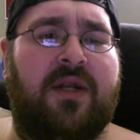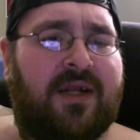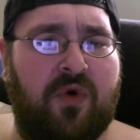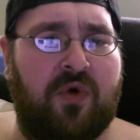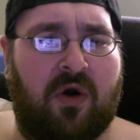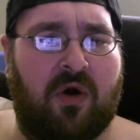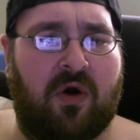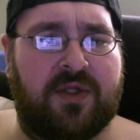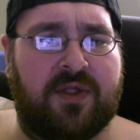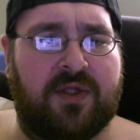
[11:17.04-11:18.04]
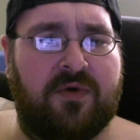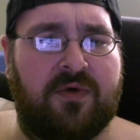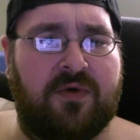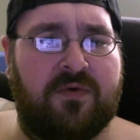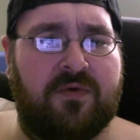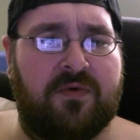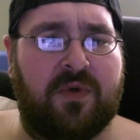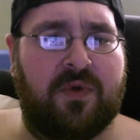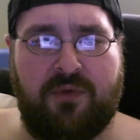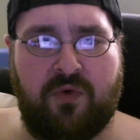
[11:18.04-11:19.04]
too harsh though. It's really
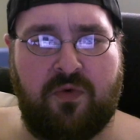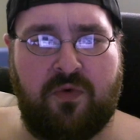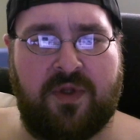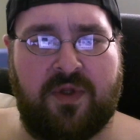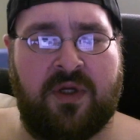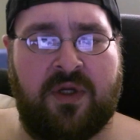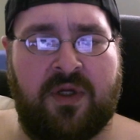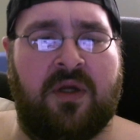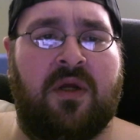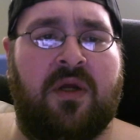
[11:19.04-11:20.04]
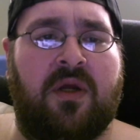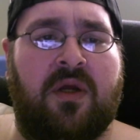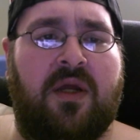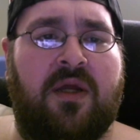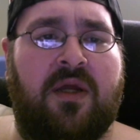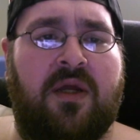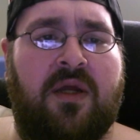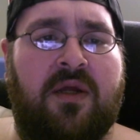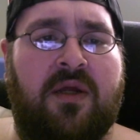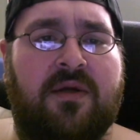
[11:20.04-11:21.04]
smooth, and